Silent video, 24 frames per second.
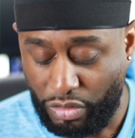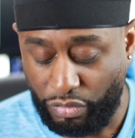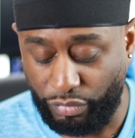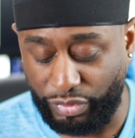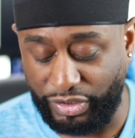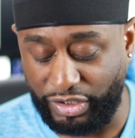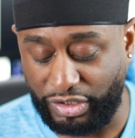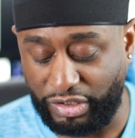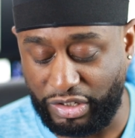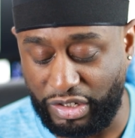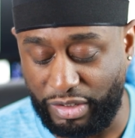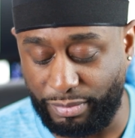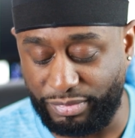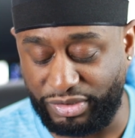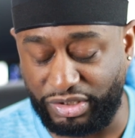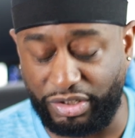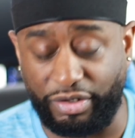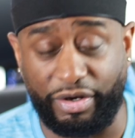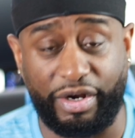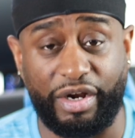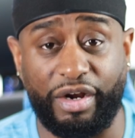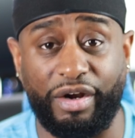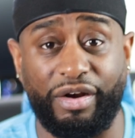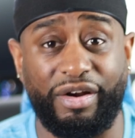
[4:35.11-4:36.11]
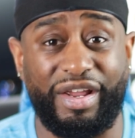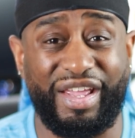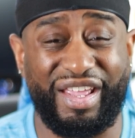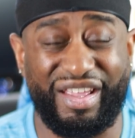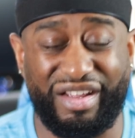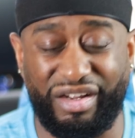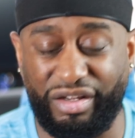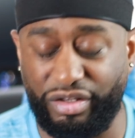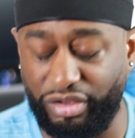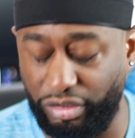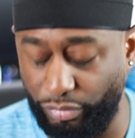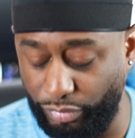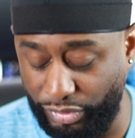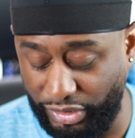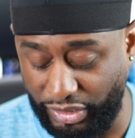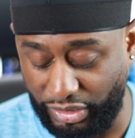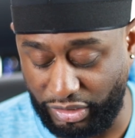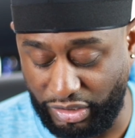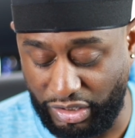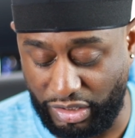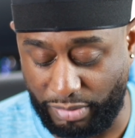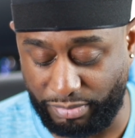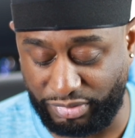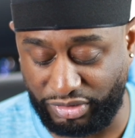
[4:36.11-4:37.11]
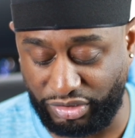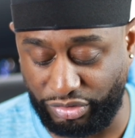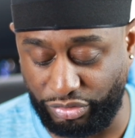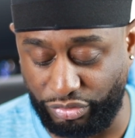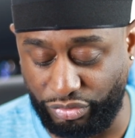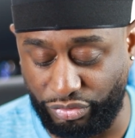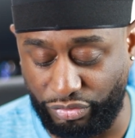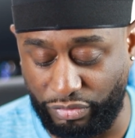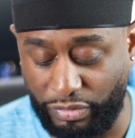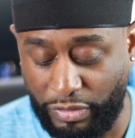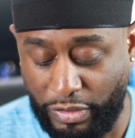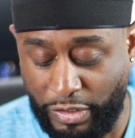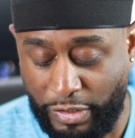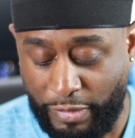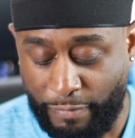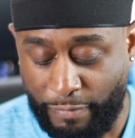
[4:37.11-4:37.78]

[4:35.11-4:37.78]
when it comes to hair health, when it comes to